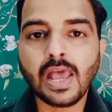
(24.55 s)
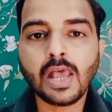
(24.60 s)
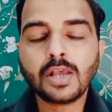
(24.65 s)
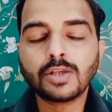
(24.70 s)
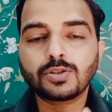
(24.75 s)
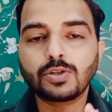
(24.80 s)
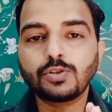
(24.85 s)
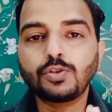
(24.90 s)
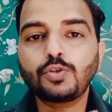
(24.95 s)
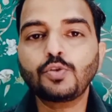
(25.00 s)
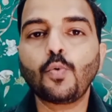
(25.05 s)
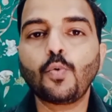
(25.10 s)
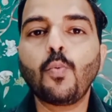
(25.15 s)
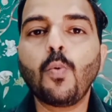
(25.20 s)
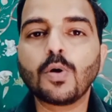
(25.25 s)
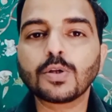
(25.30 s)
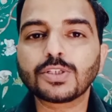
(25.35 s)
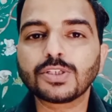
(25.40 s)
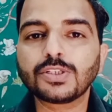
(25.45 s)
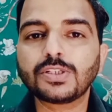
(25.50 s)
So do
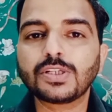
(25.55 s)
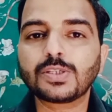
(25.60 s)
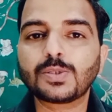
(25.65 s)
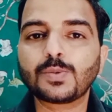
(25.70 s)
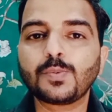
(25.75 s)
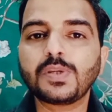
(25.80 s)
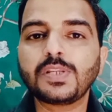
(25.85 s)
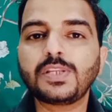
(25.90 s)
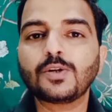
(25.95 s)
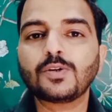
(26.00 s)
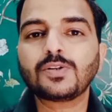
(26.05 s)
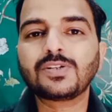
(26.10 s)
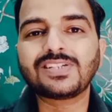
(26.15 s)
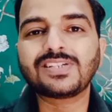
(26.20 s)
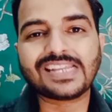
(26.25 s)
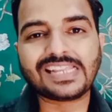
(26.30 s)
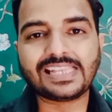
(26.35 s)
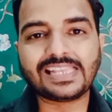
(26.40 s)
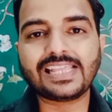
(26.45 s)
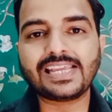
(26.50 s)
watch this video
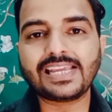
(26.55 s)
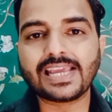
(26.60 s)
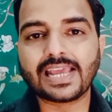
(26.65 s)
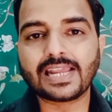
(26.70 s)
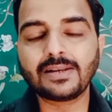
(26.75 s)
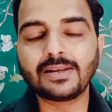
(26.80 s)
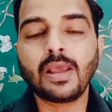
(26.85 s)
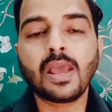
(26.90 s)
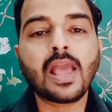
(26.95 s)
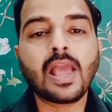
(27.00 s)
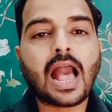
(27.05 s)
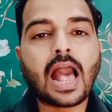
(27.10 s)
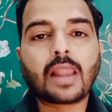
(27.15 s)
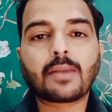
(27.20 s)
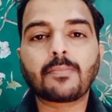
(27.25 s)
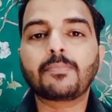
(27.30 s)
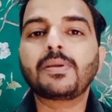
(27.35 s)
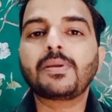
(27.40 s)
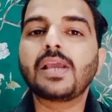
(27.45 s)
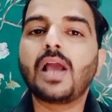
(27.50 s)
till the end
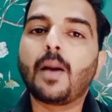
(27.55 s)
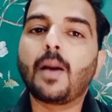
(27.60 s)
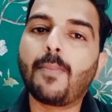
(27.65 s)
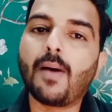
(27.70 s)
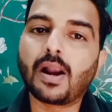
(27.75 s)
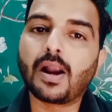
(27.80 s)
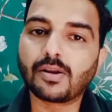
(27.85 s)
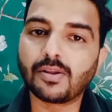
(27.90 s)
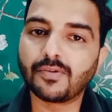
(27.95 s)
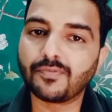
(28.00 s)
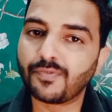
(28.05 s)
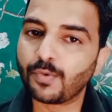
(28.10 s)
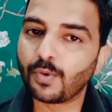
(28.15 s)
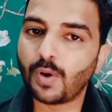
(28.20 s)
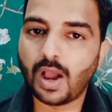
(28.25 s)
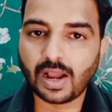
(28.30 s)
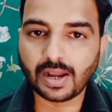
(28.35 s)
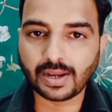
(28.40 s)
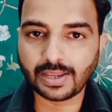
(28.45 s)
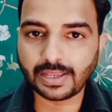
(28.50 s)
and be a part of
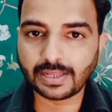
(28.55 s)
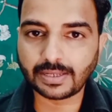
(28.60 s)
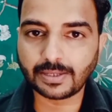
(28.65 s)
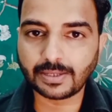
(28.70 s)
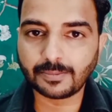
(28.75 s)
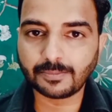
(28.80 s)
ROHANKIT.